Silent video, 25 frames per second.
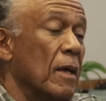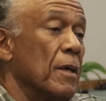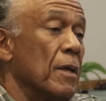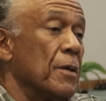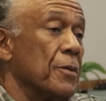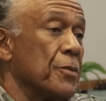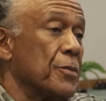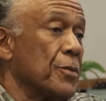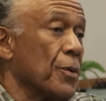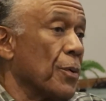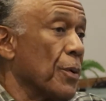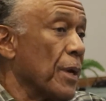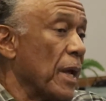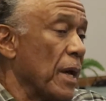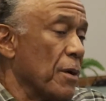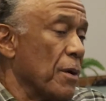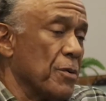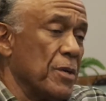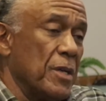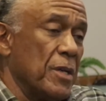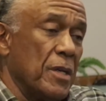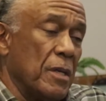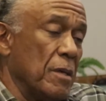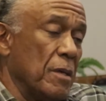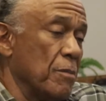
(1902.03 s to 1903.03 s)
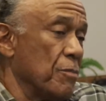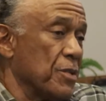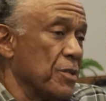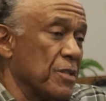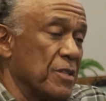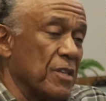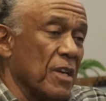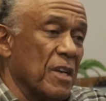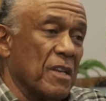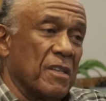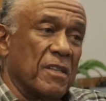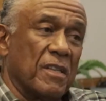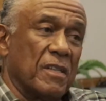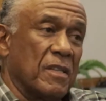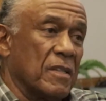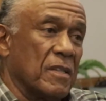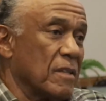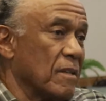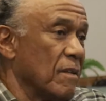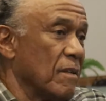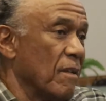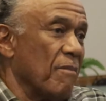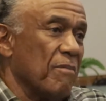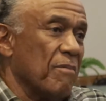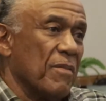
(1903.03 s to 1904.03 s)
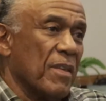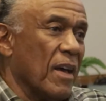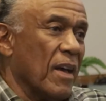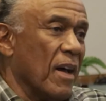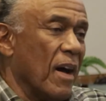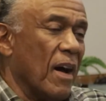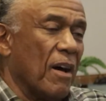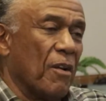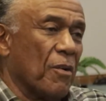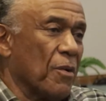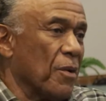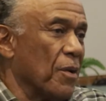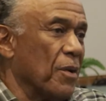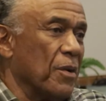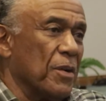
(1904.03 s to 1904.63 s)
So that it was just I don't know.